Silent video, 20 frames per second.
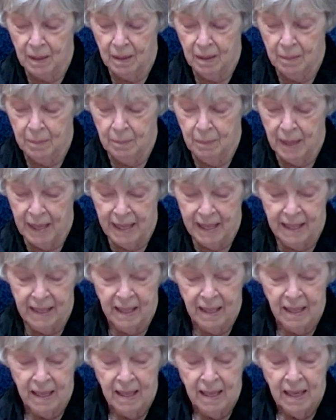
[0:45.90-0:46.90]
make
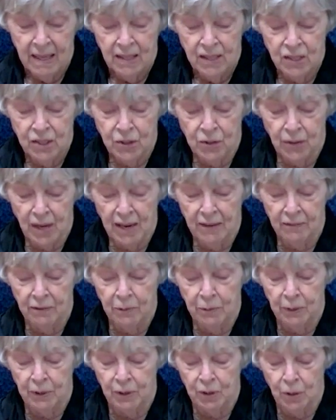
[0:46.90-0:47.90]
sure
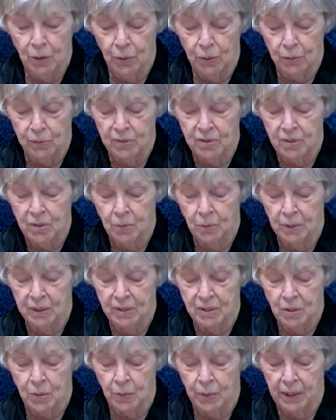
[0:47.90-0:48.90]
everyone knows
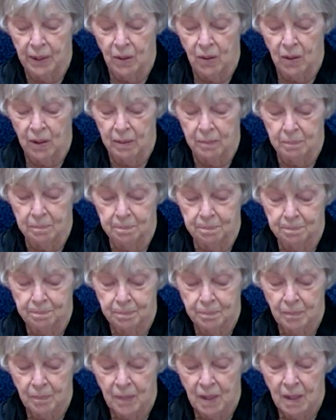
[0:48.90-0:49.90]
what's going on.
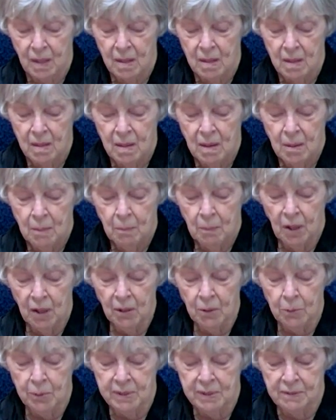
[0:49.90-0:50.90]

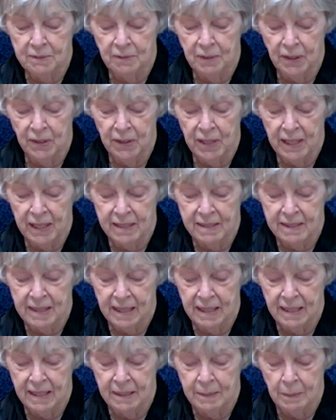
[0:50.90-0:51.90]
Mark was very
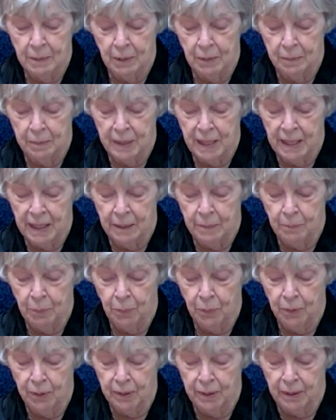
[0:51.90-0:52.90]
excited about being
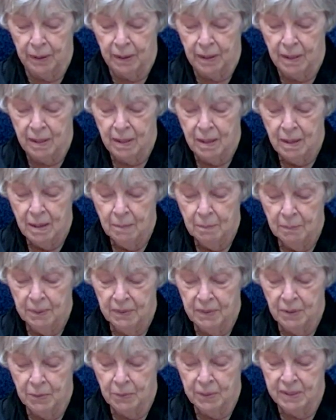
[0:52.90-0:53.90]
important,
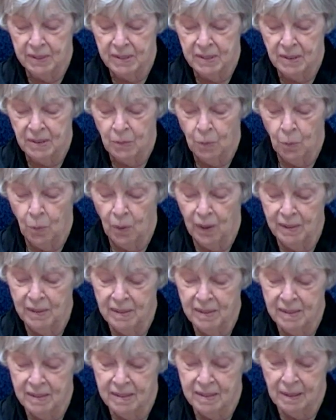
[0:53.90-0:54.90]
but there was
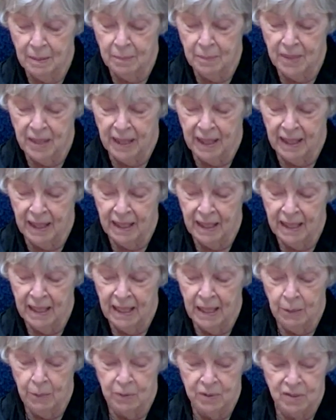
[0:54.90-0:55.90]
something
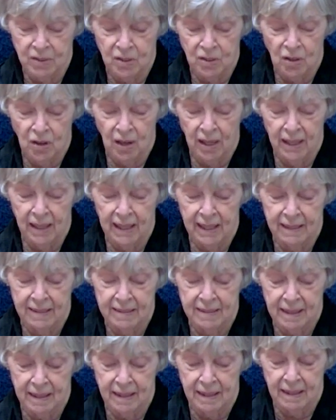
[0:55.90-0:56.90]
he was not
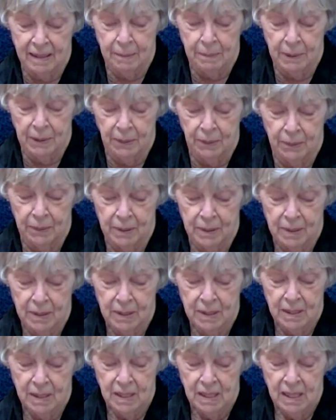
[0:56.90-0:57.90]
excited about.
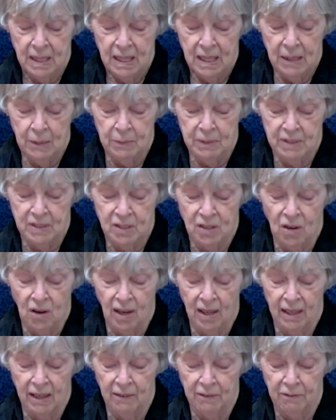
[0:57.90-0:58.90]
He was
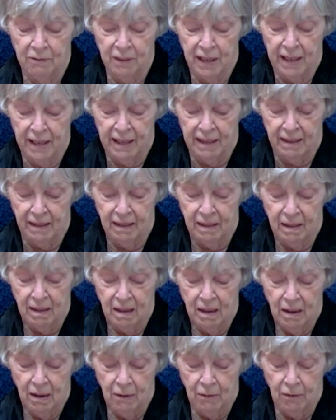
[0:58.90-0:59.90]
not a fan
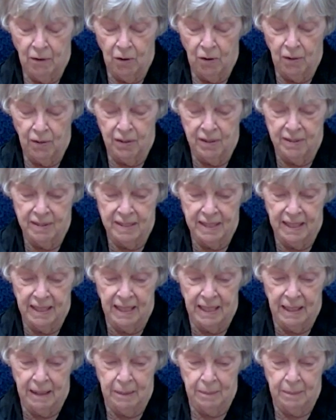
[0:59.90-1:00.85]
of all the singing.